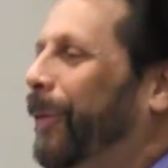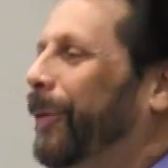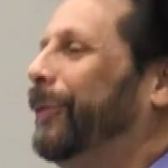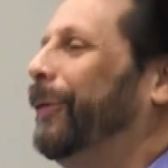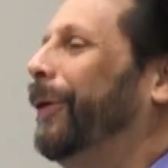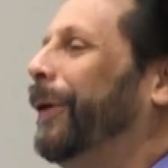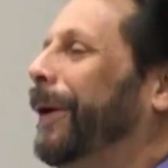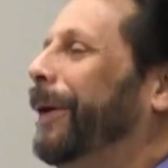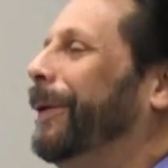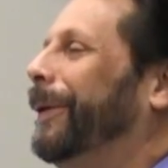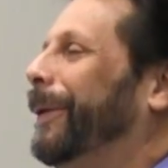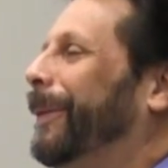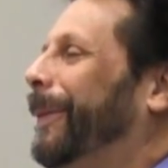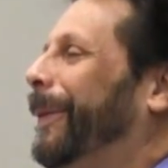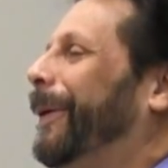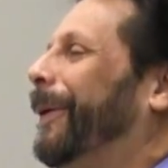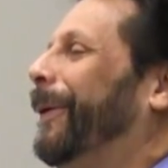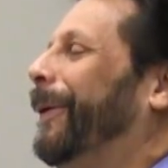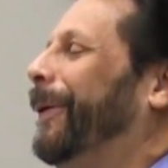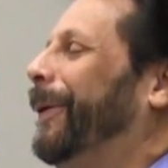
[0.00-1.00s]
were talking a
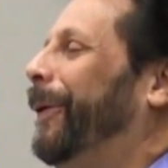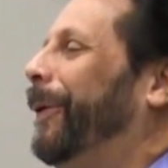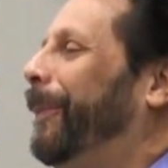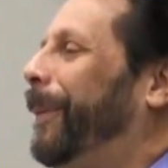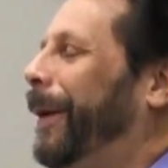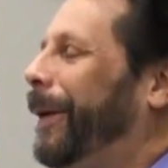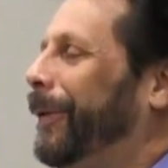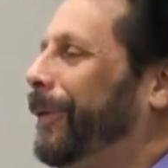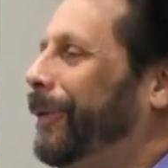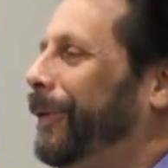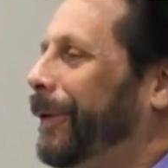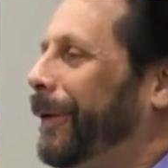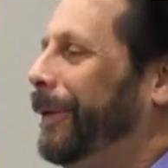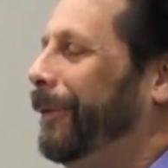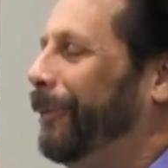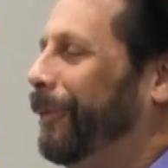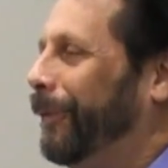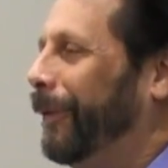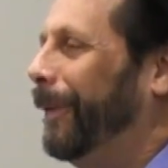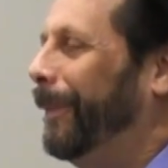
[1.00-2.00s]
little bit earlier about a
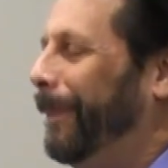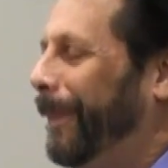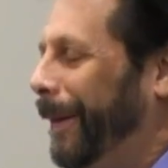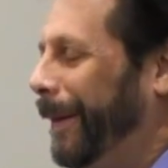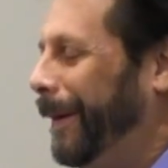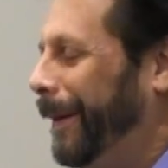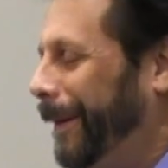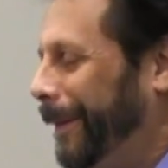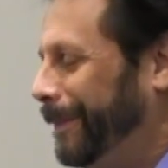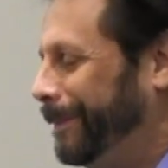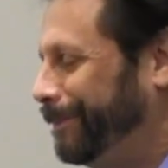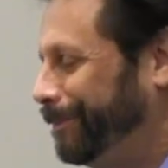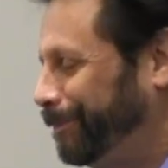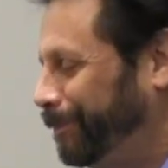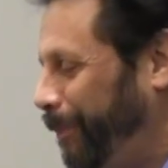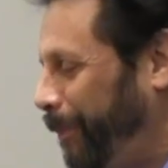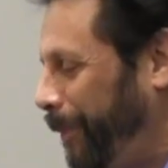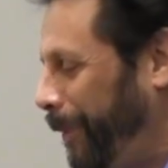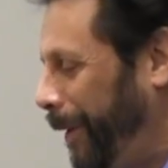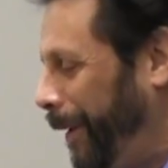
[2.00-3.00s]
scene from
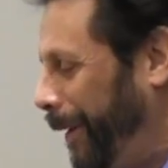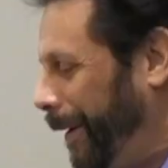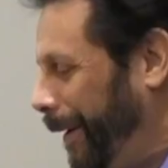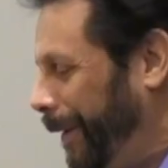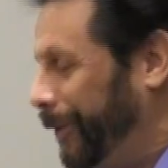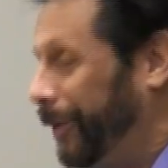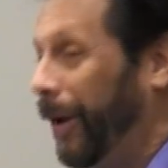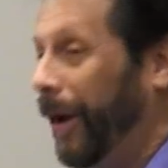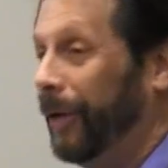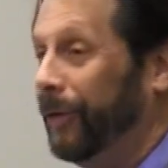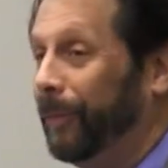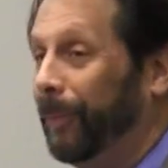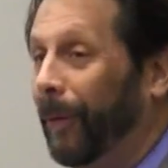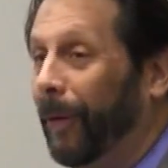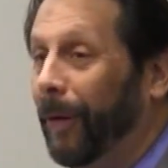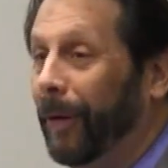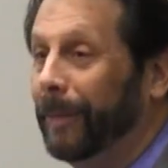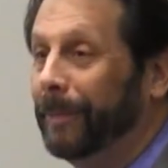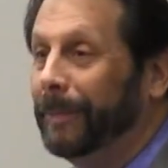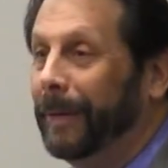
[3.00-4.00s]

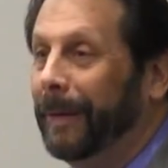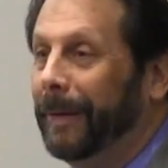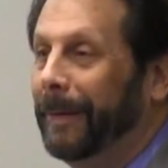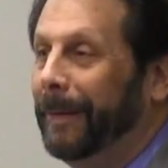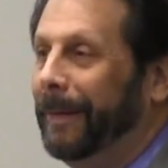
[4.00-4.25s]
Dodgeball,